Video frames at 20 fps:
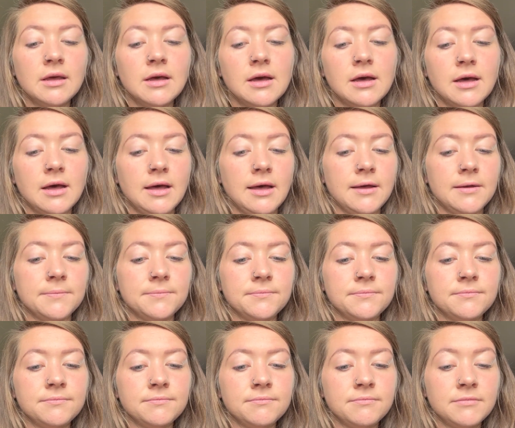
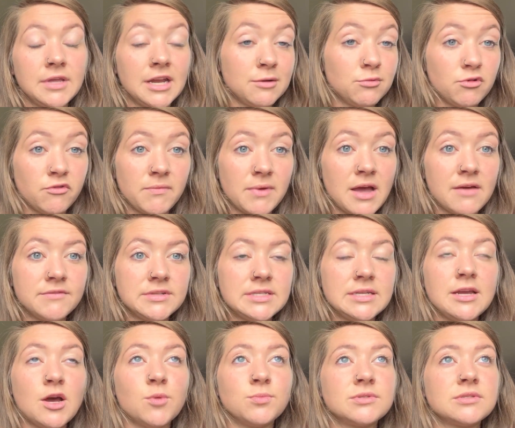Um, the air movement
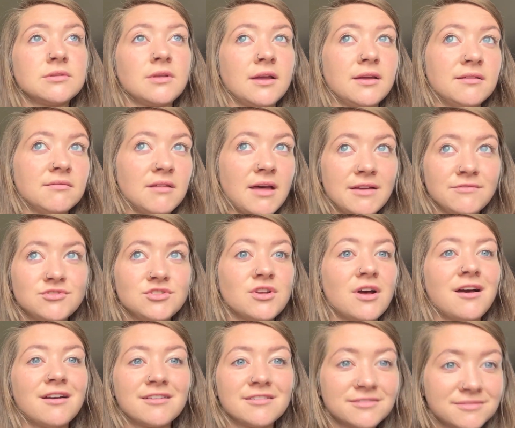obviously helps like
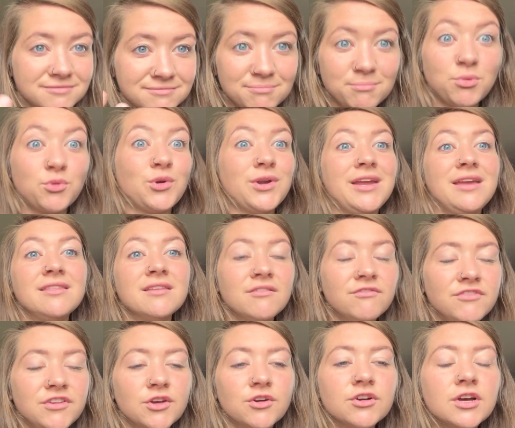livestock breathe
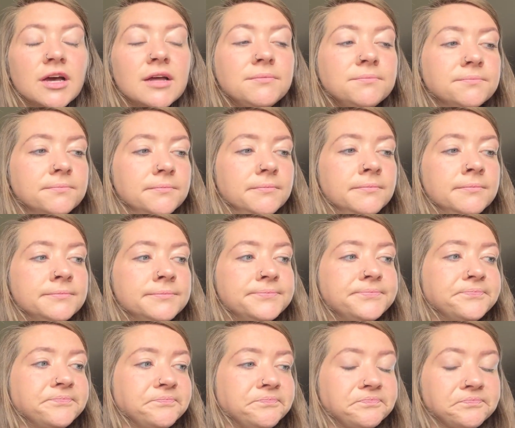and feel good
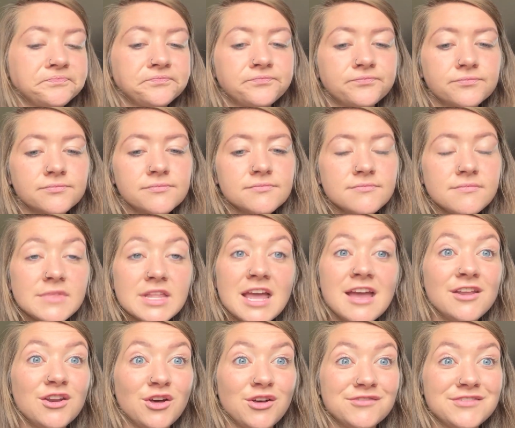and
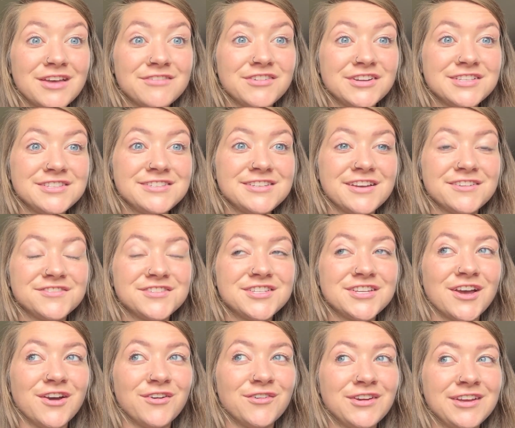all of that fun stuff.
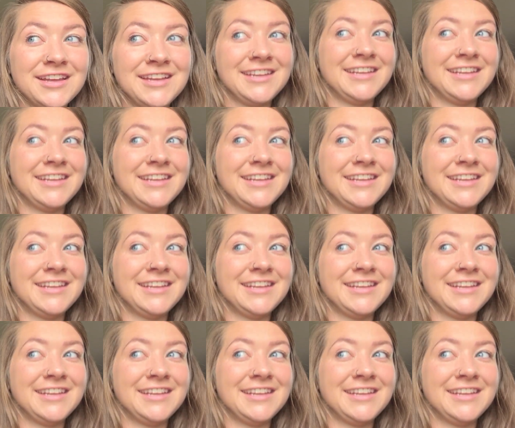So